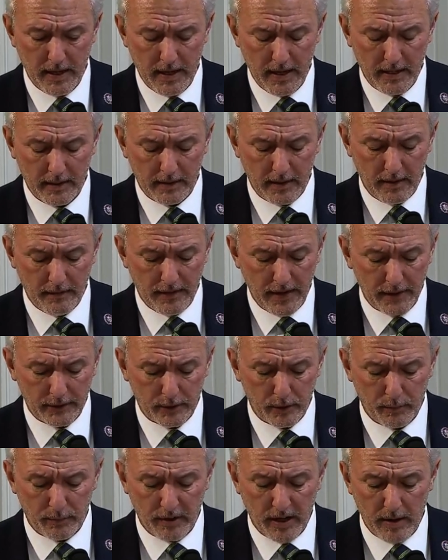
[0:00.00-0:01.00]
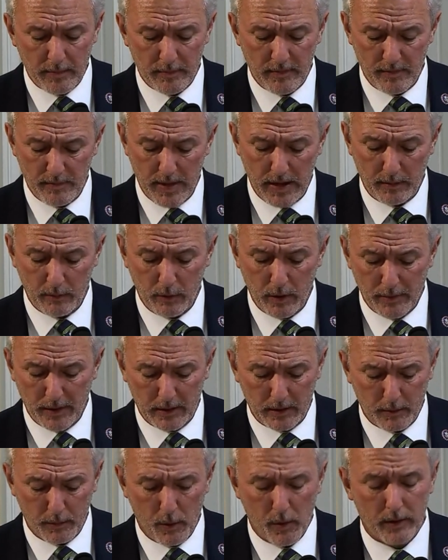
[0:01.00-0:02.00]
that evades our brave men and women at
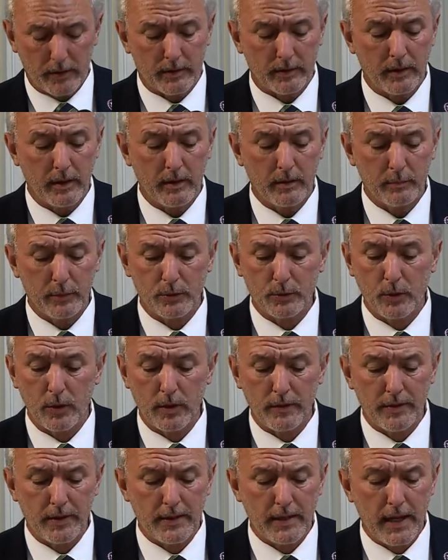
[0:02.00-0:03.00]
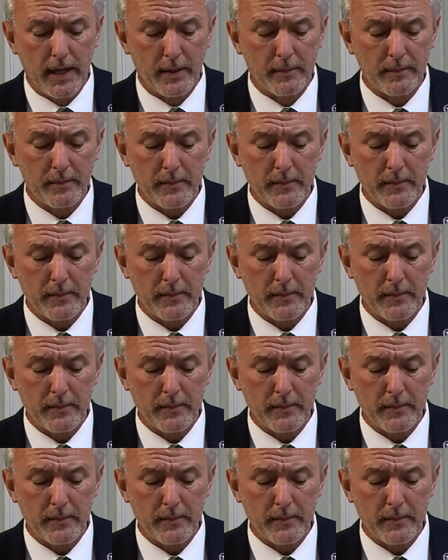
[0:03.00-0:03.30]
the border patrol every day.